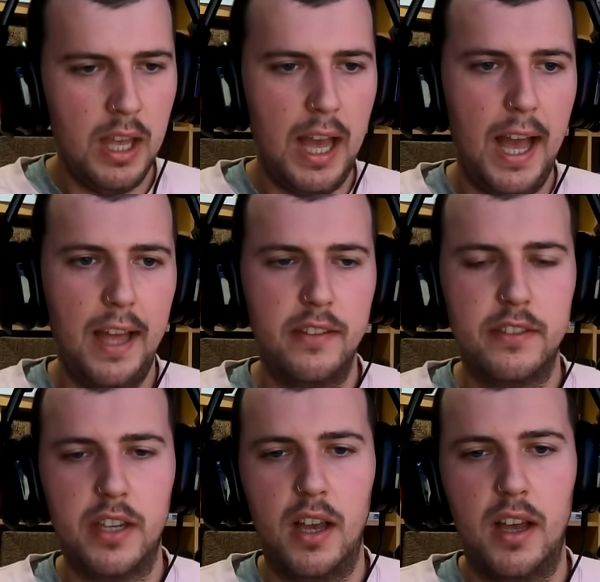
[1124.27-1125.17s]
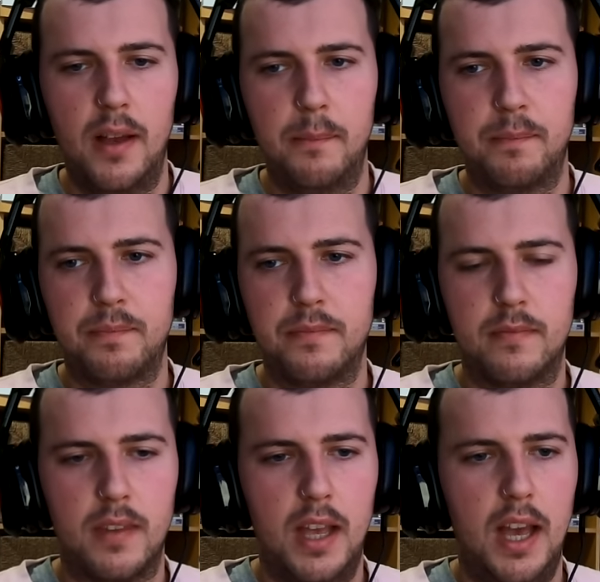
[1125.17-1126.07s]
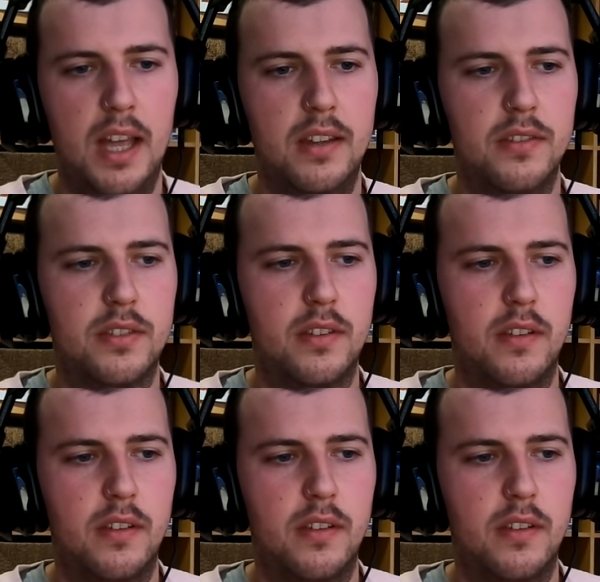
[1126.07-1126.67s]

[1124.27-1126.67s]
And um, and